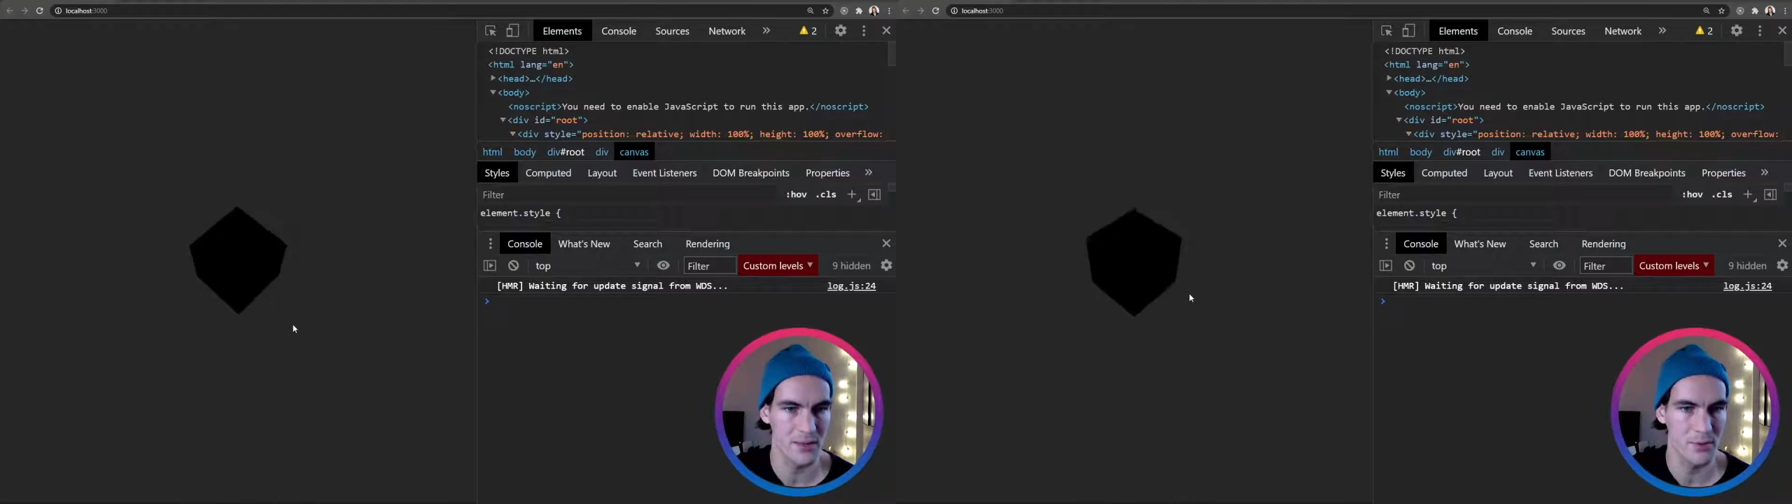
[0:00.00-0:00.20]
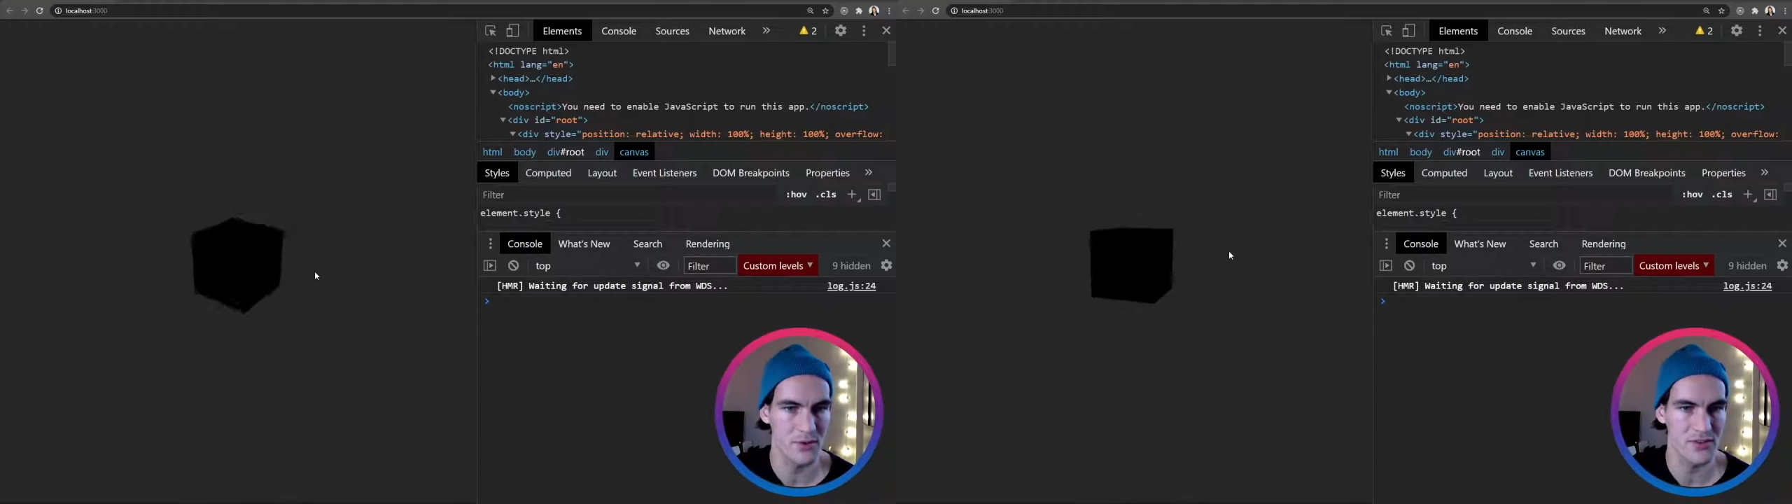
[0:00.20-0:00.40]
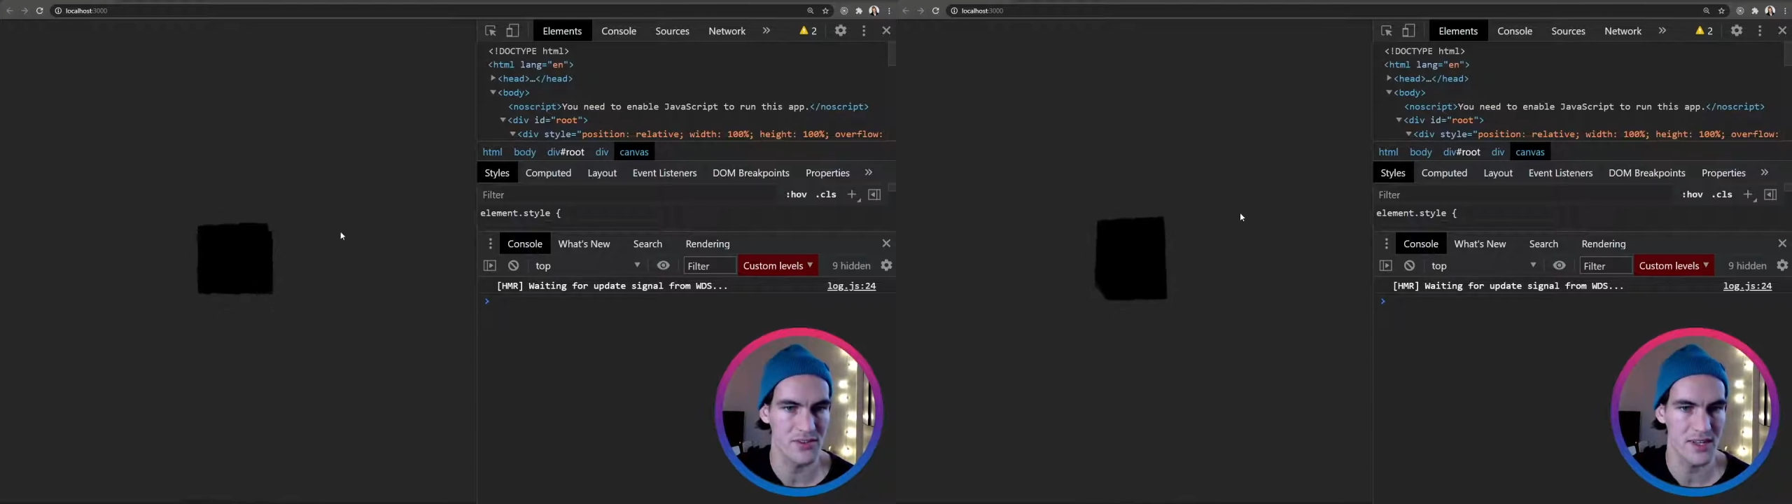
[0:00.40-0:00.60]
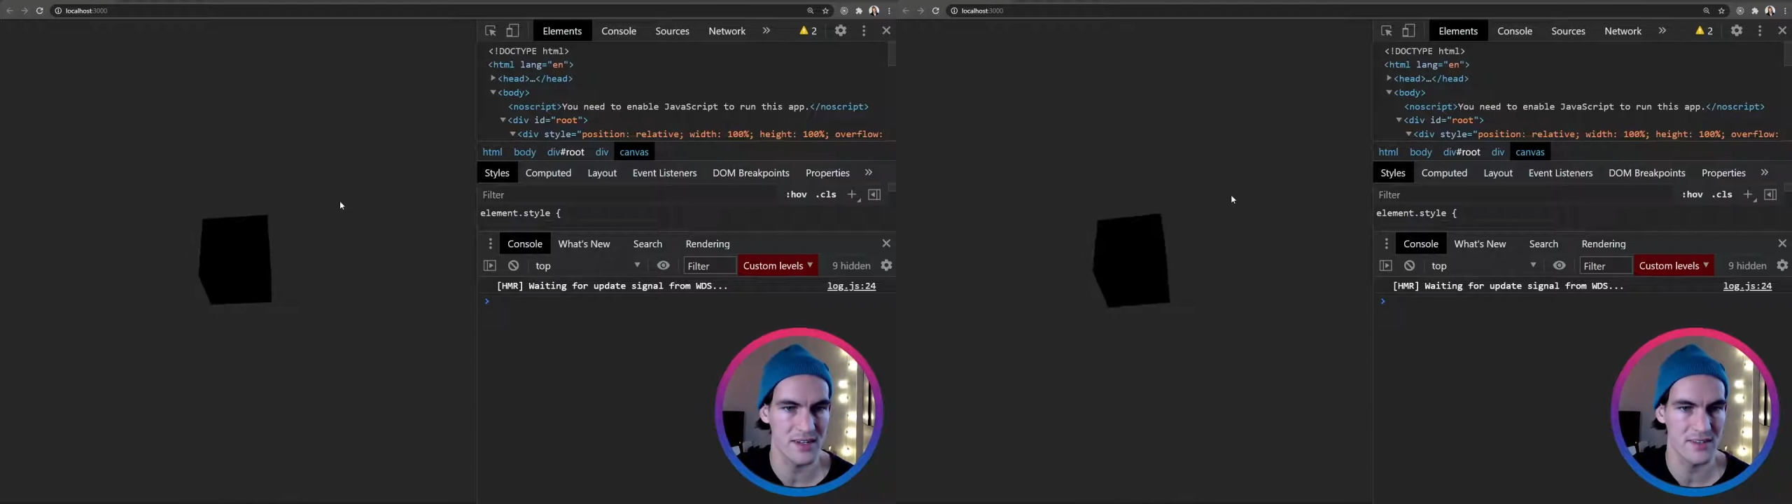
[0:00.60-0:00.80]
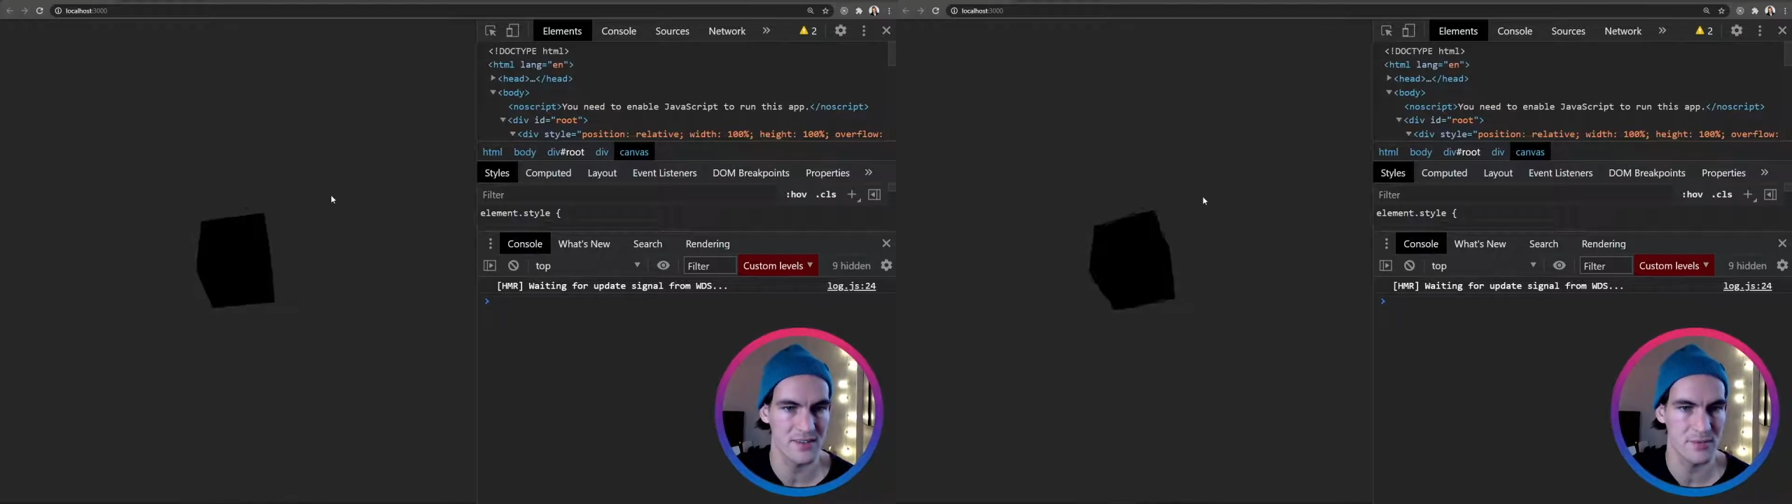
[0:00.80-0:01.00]
box that
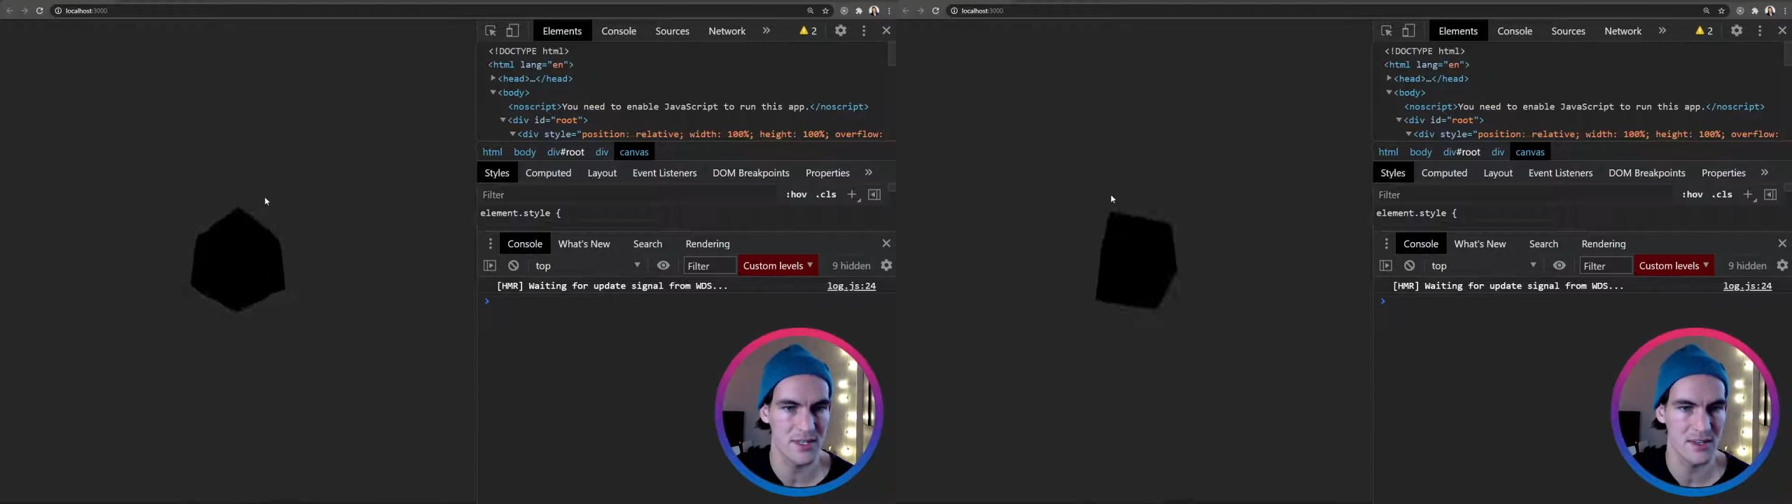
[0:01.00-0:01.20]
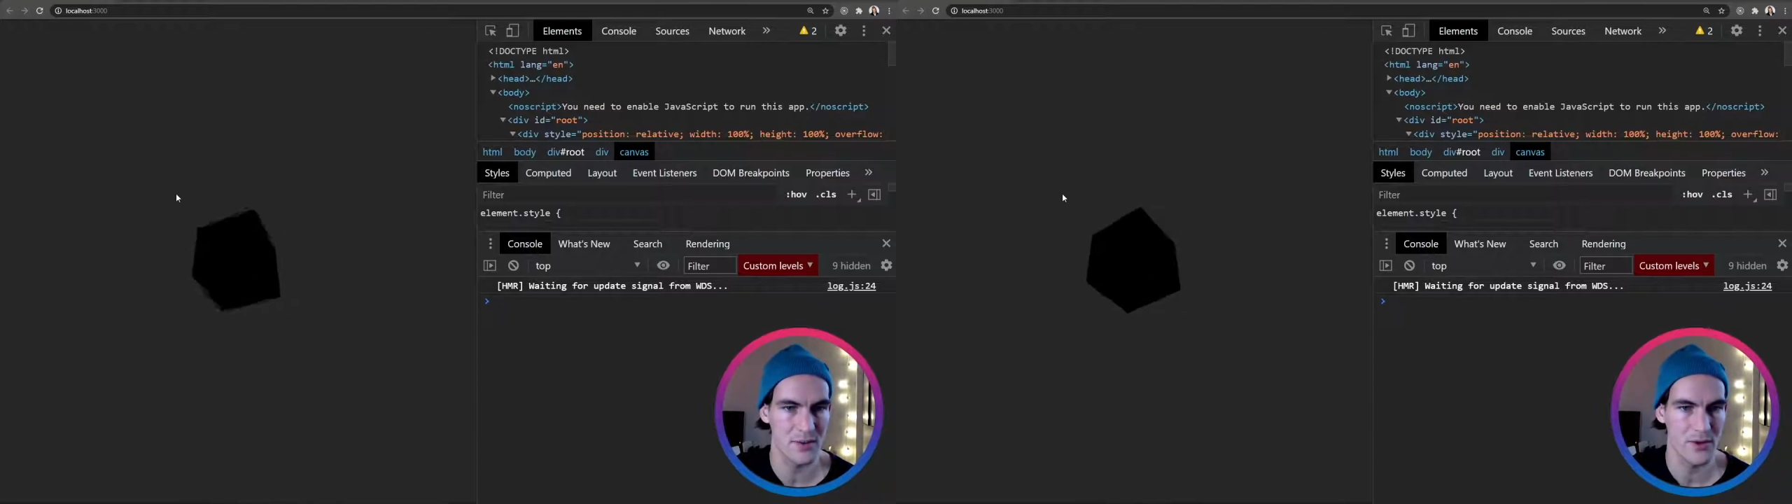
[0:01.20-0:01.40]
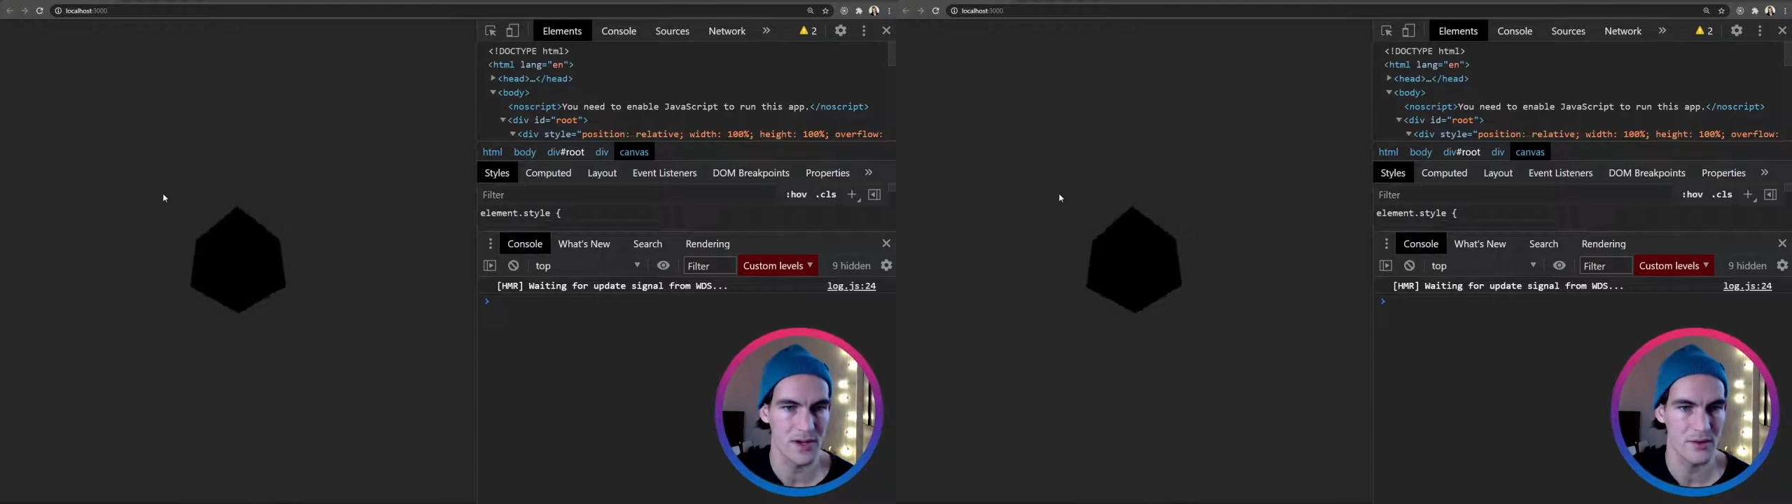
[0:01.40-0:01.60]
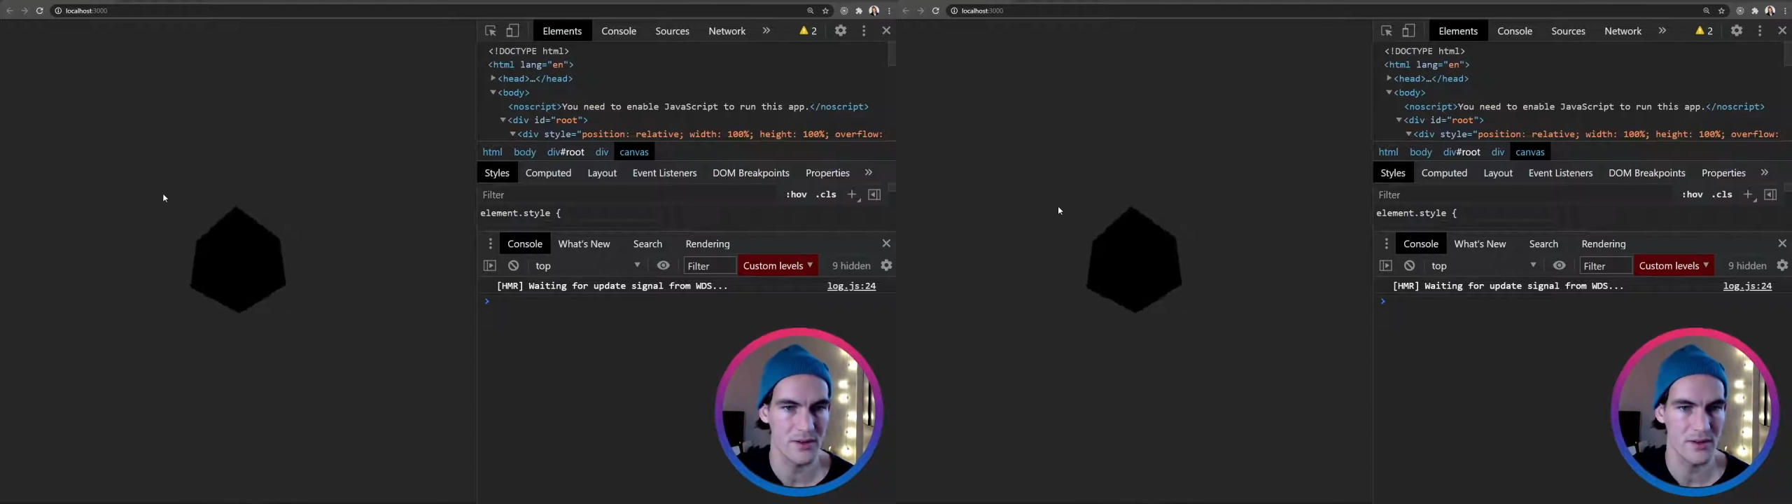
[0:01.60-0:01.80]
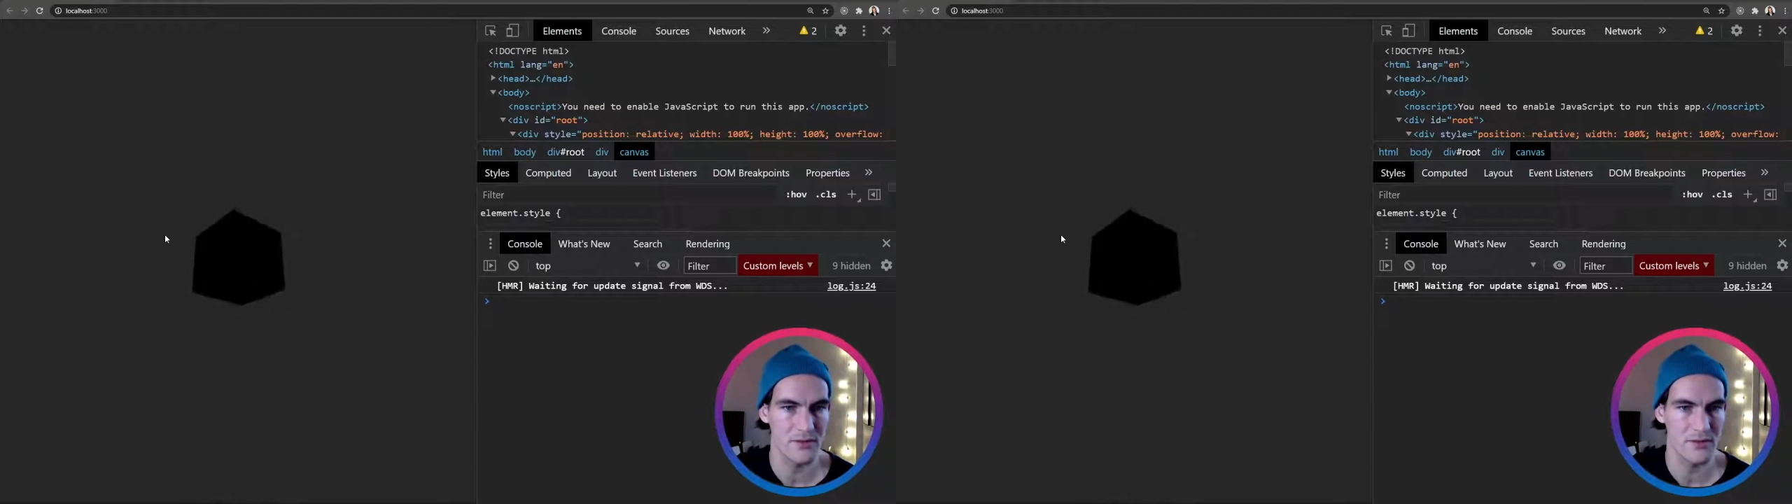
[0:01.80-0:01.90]
is spinning around